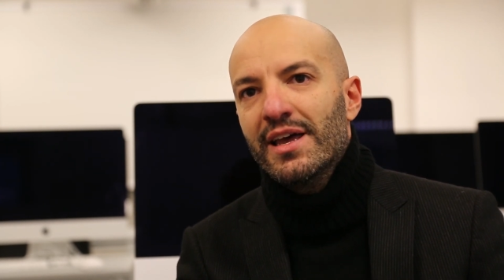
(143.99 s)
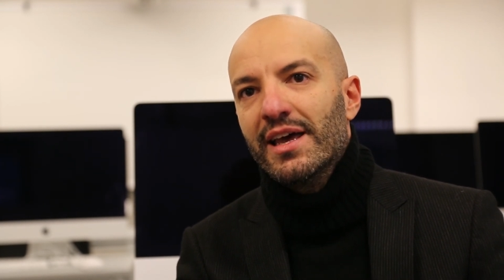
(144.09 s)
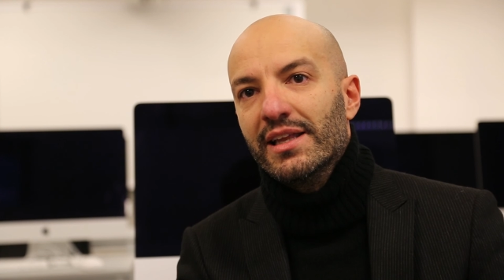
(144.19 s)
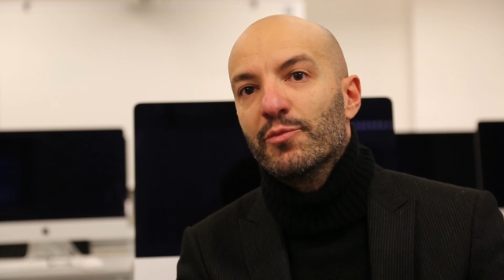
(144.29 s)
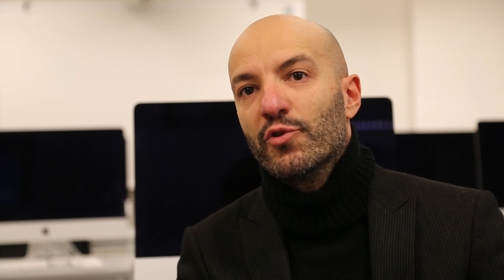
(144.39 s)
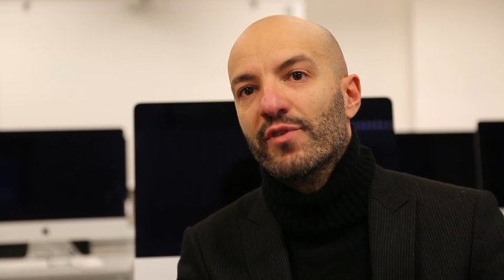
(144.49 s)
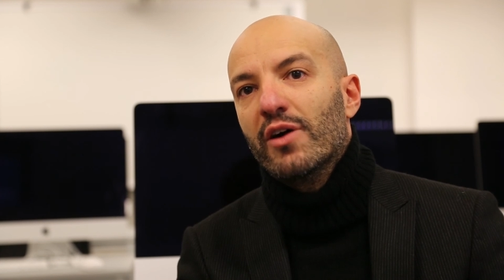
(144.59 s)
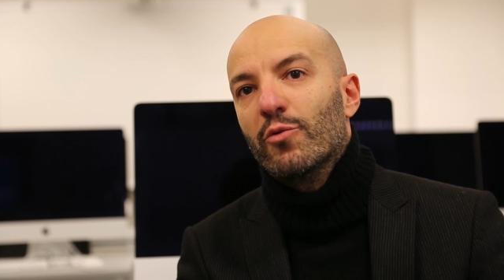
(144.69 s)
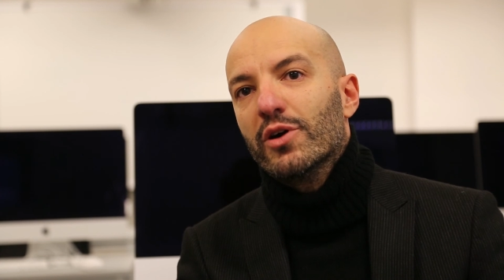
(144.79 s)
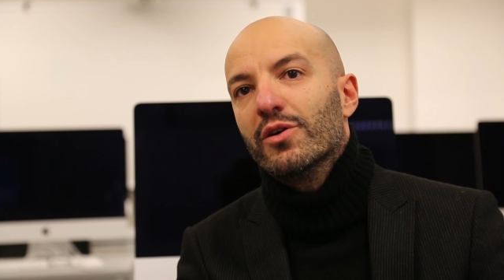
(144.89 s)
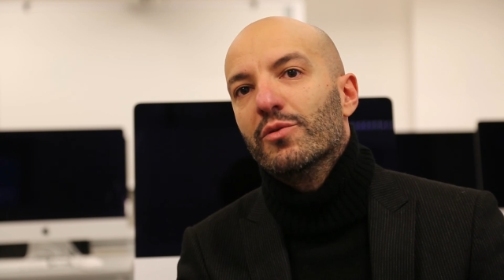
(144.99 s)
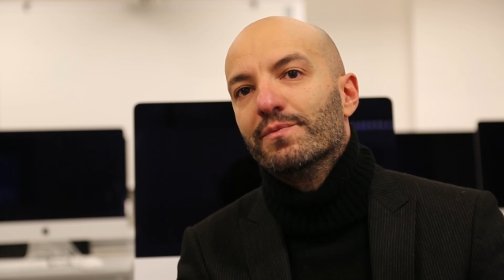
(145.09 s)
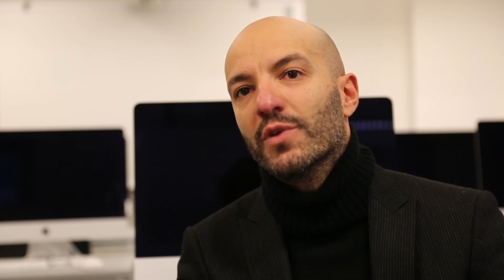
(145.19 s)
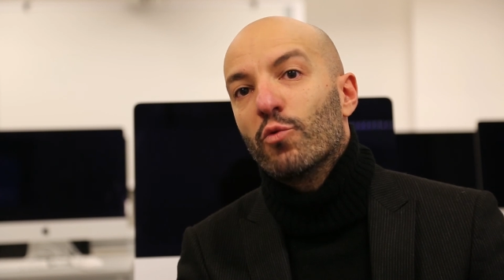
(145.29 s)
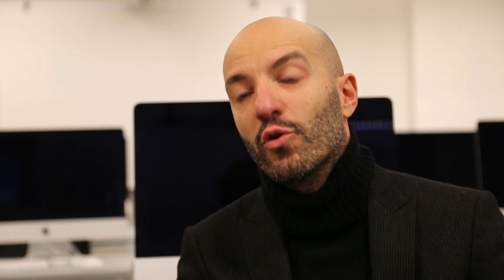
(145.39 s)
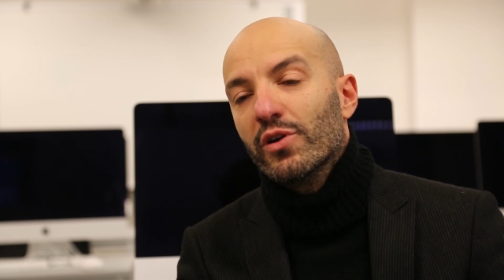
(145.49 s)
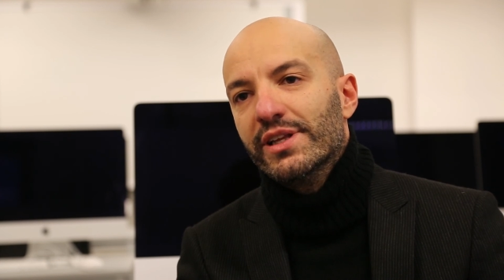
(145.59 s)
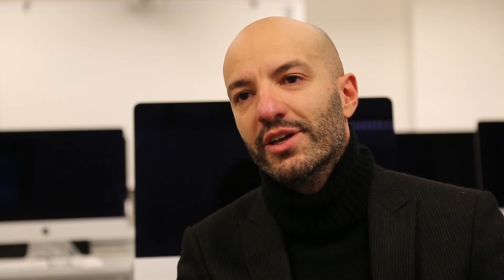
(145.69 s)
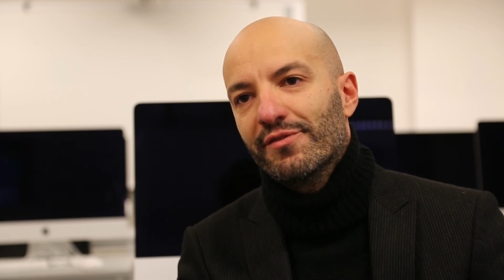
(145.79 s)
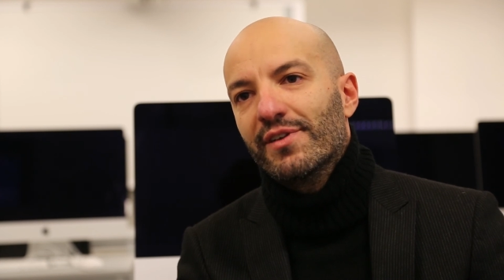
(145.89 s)
and improve our
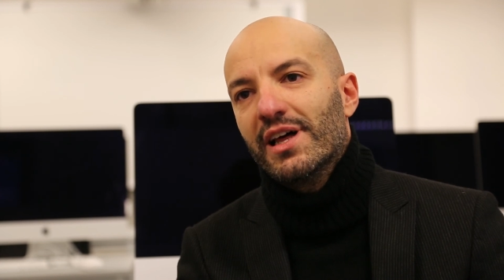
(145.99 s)
quality of